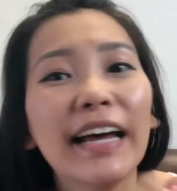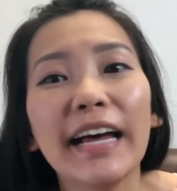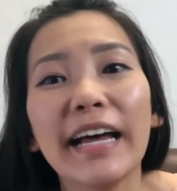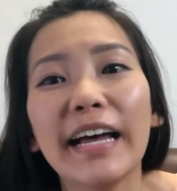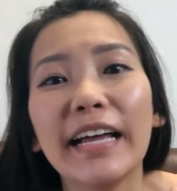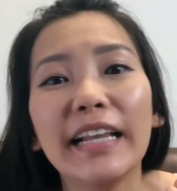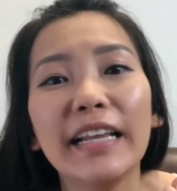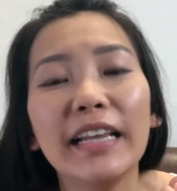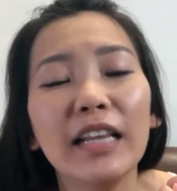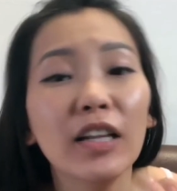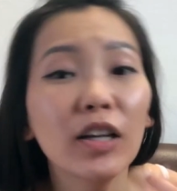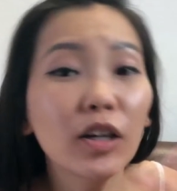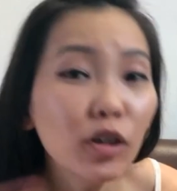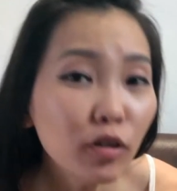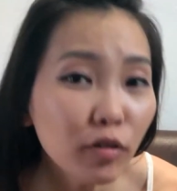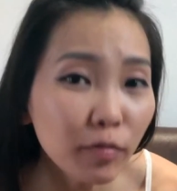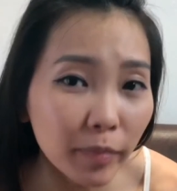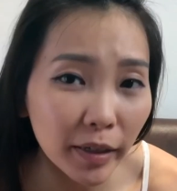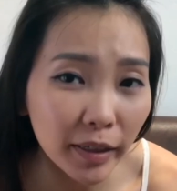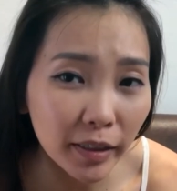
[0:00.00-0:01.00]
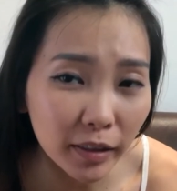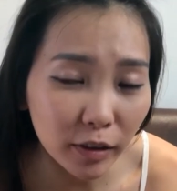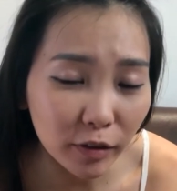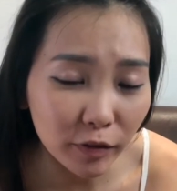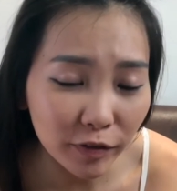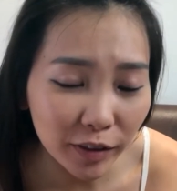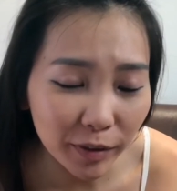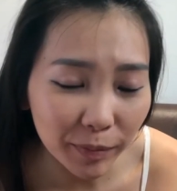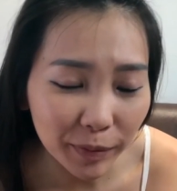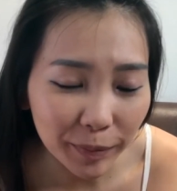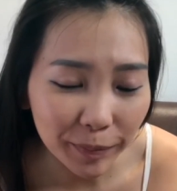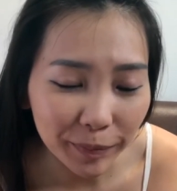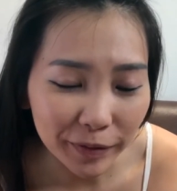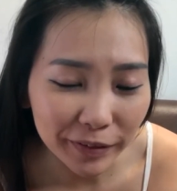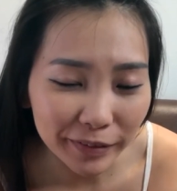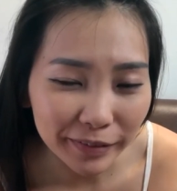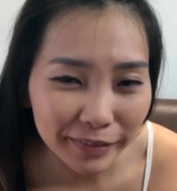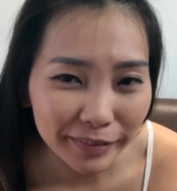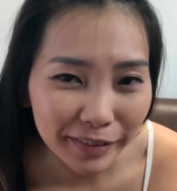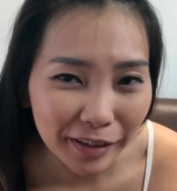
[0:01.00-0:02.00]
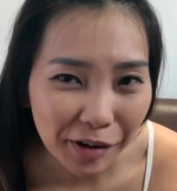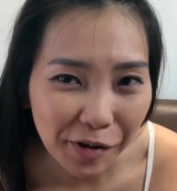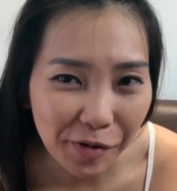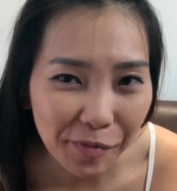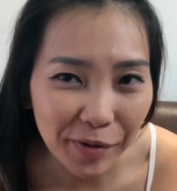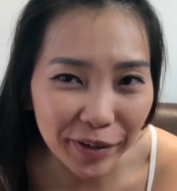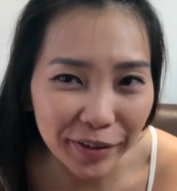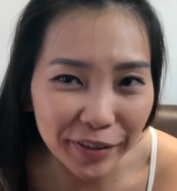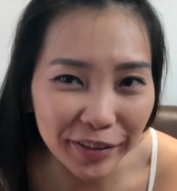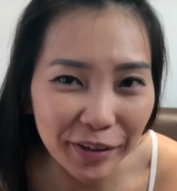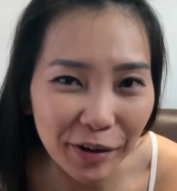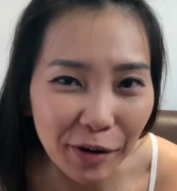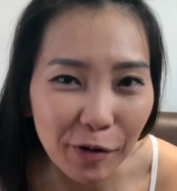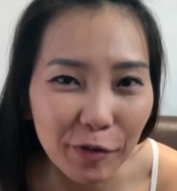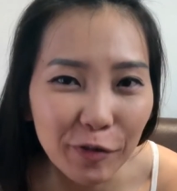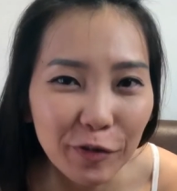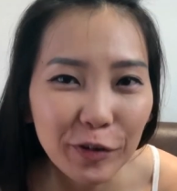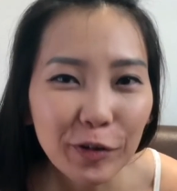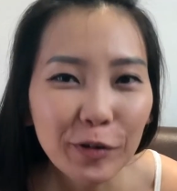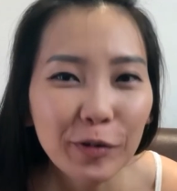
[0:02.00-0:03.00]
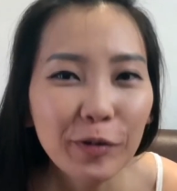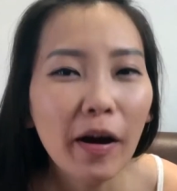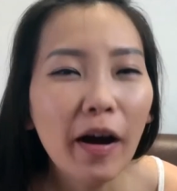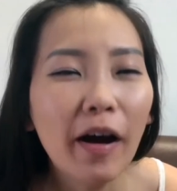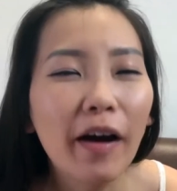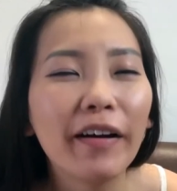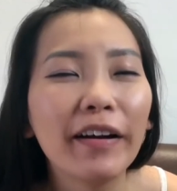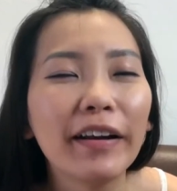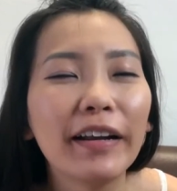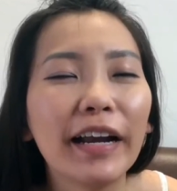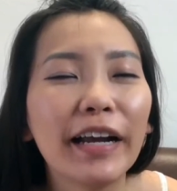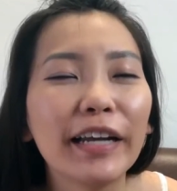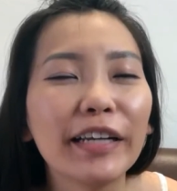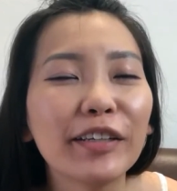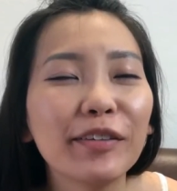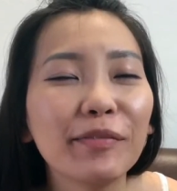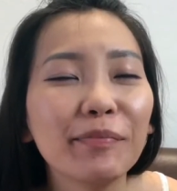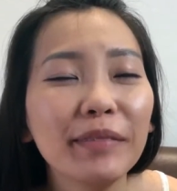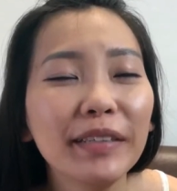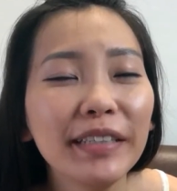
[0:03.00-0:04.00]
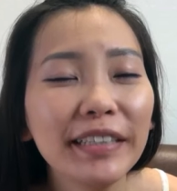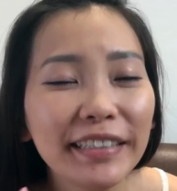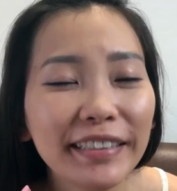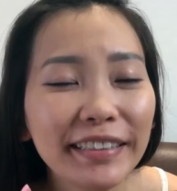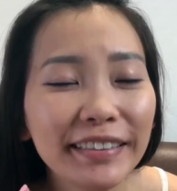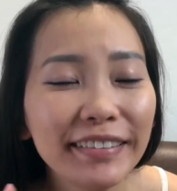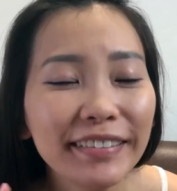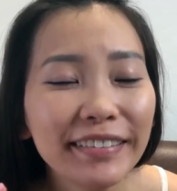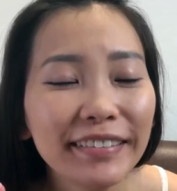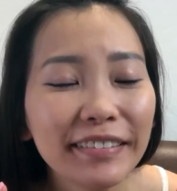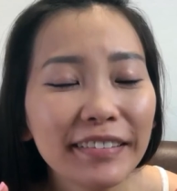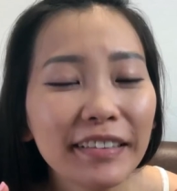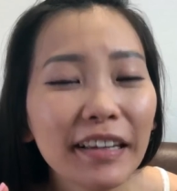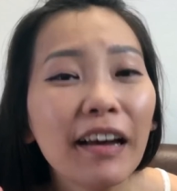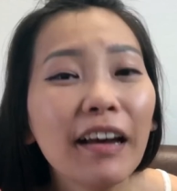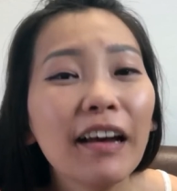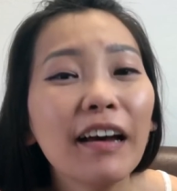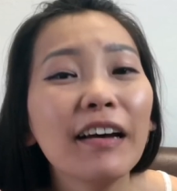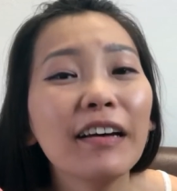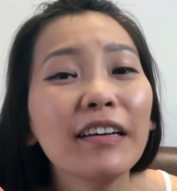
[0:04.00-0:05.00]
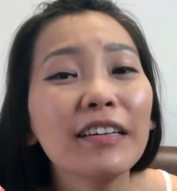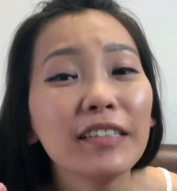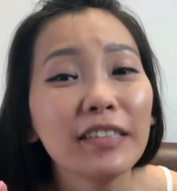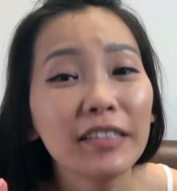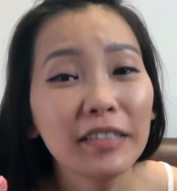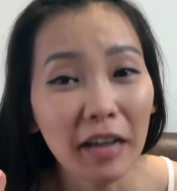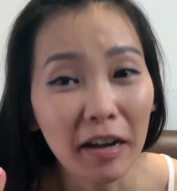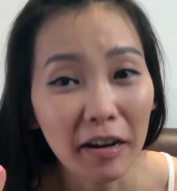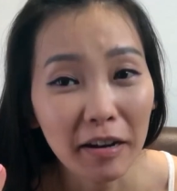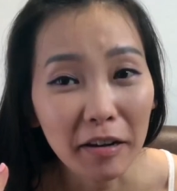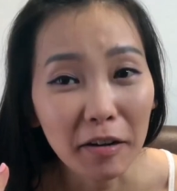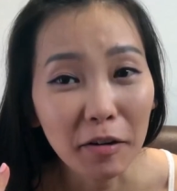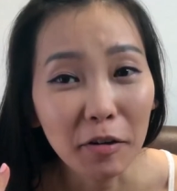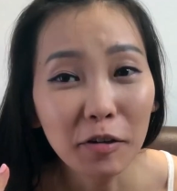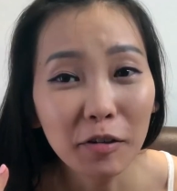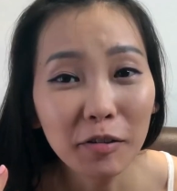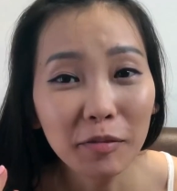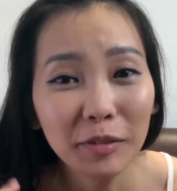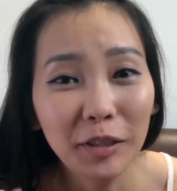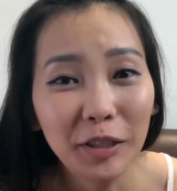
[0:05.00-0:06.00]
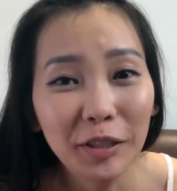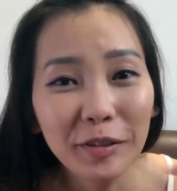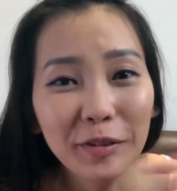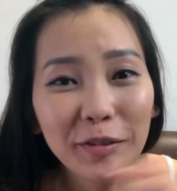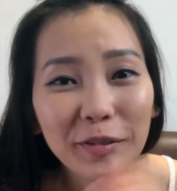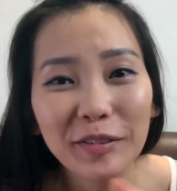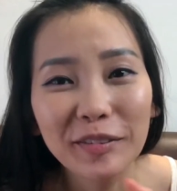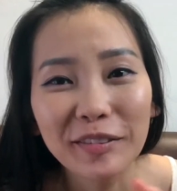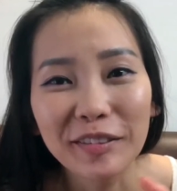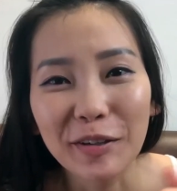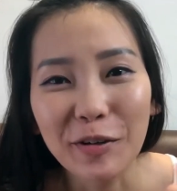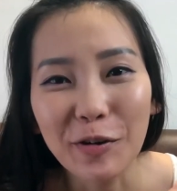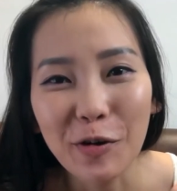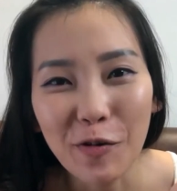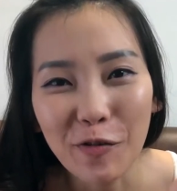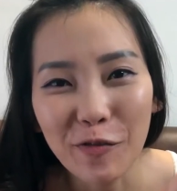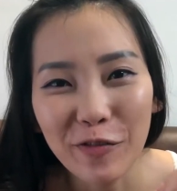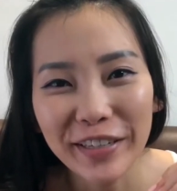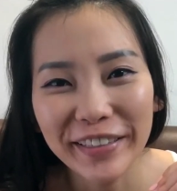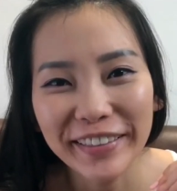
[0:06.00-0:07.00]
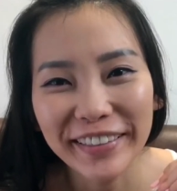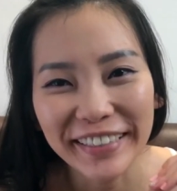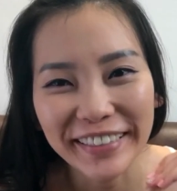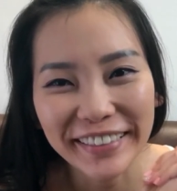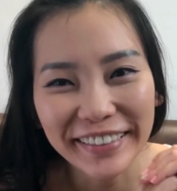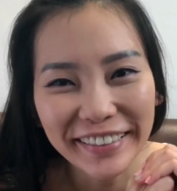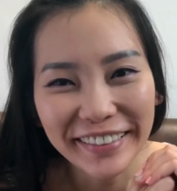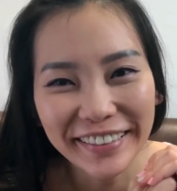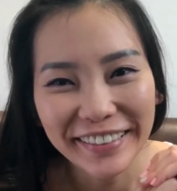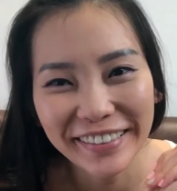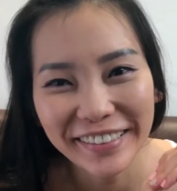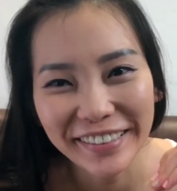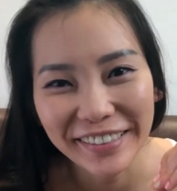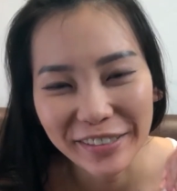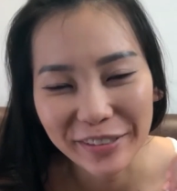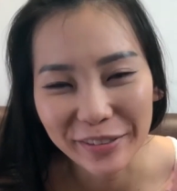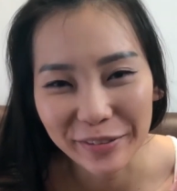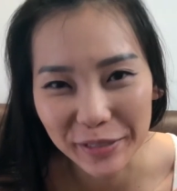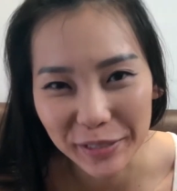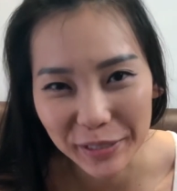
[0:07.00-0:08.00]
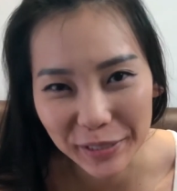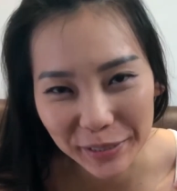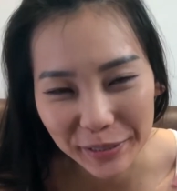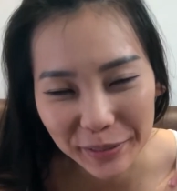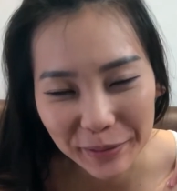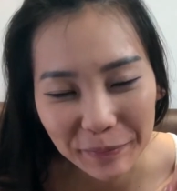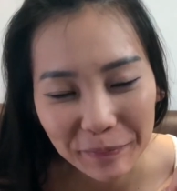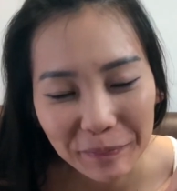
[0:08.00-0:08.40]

Hello, my lovely people. How many of you are like me, stuck at home due to the COVID 19 situation?